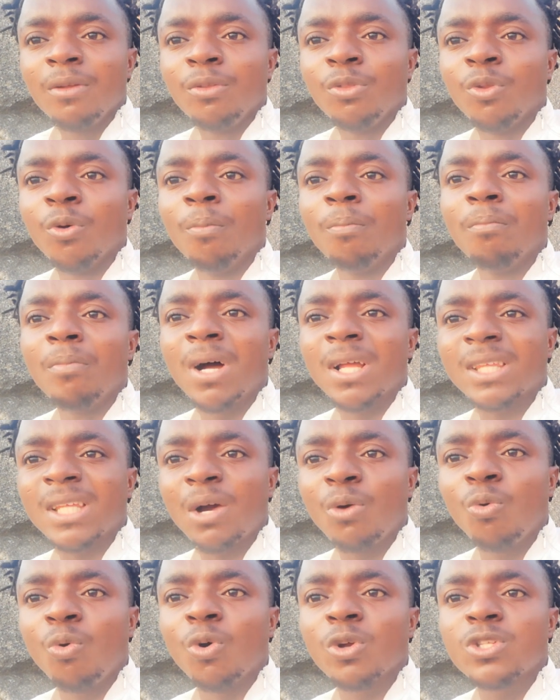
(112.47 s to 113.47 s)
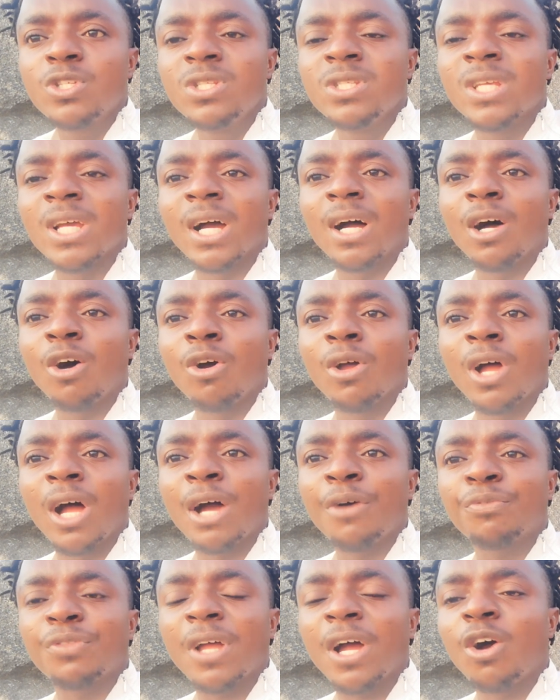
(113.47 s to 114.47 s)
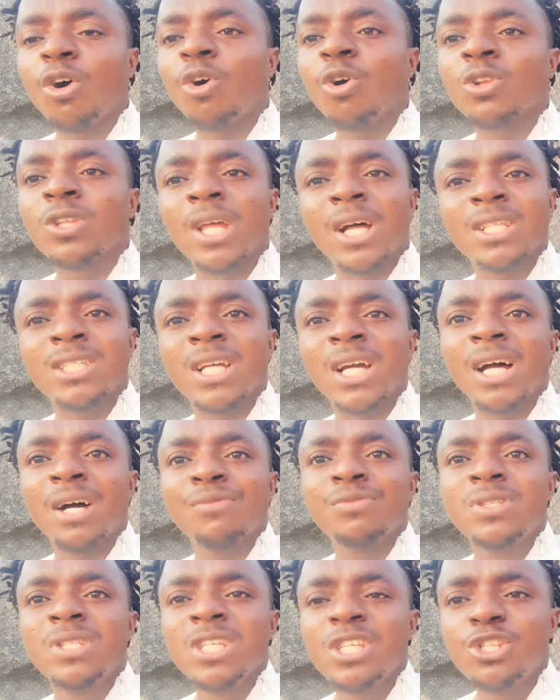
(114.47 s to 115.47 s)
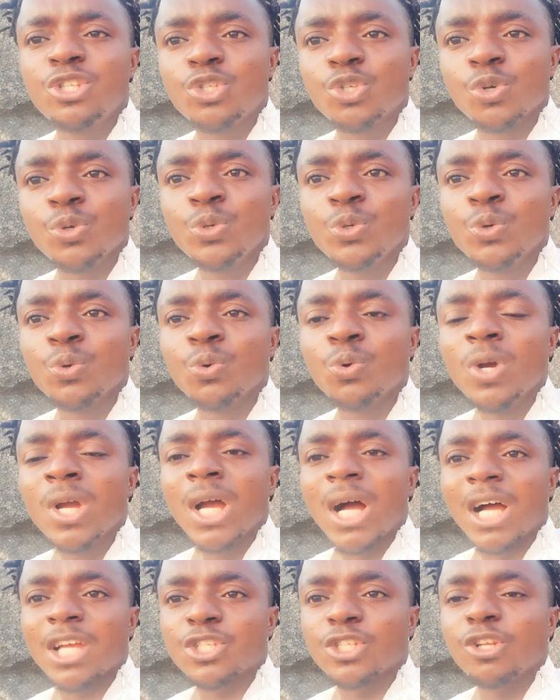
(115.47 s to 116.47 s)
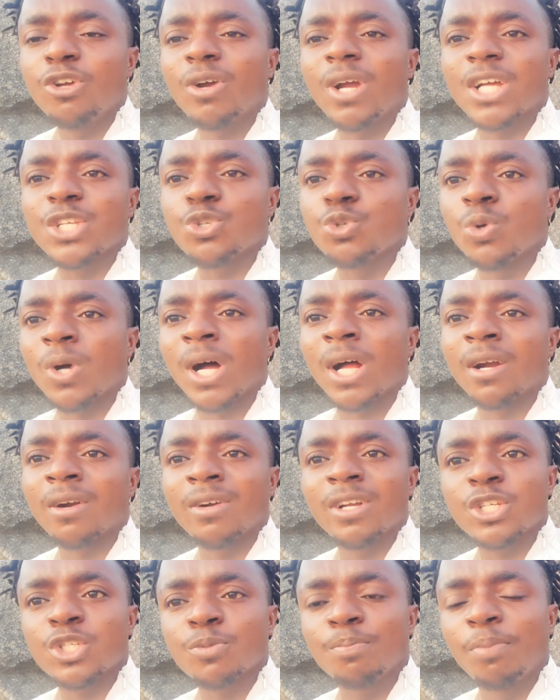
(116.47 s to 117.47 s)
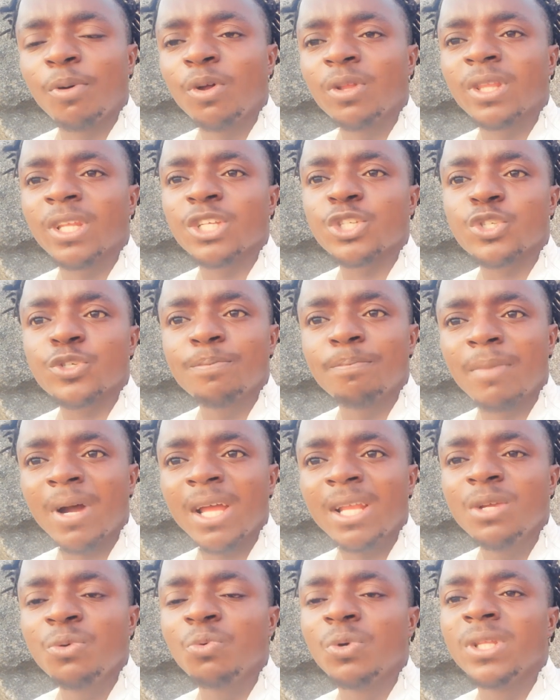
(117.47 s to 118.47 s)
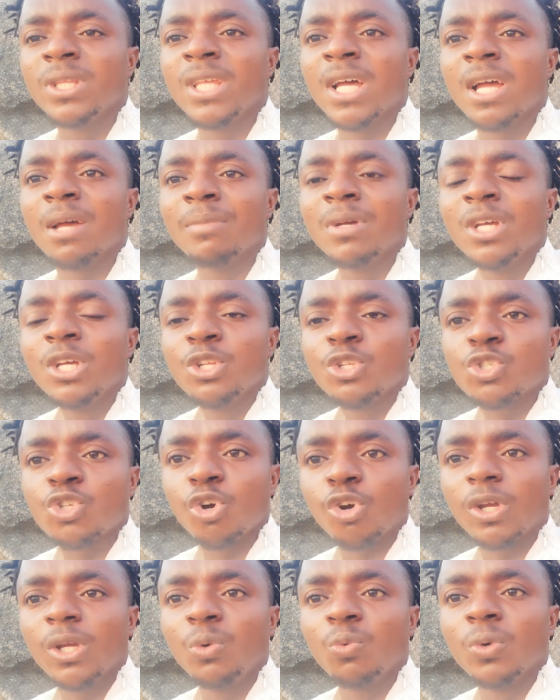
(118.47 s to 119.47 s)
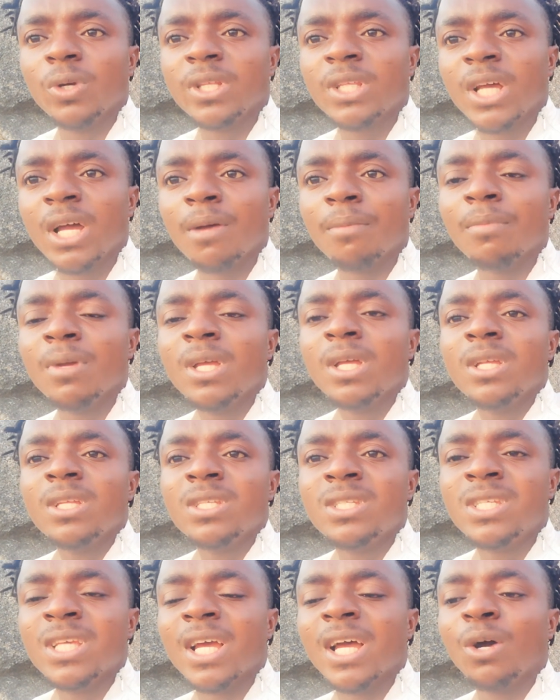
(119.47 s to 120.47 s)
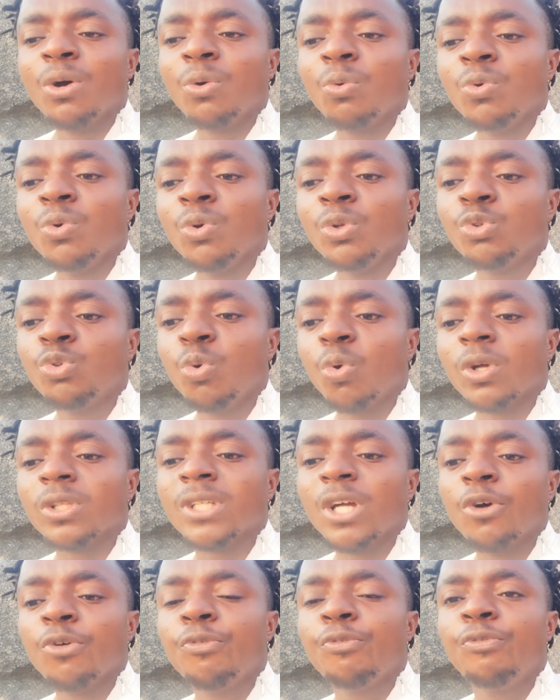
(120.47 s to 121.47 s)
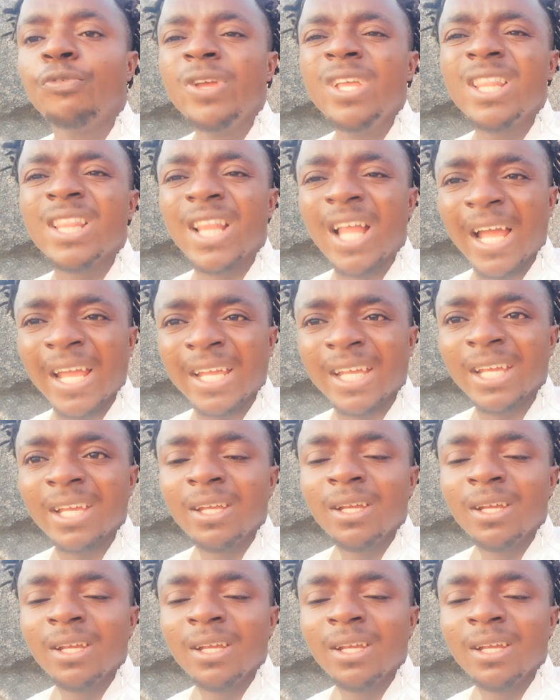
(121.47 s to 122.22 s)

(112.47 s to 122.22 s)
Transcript: no matter what they are, after all that they have did to you. As long as you are responding, smiling with them, talking with them, they will feel like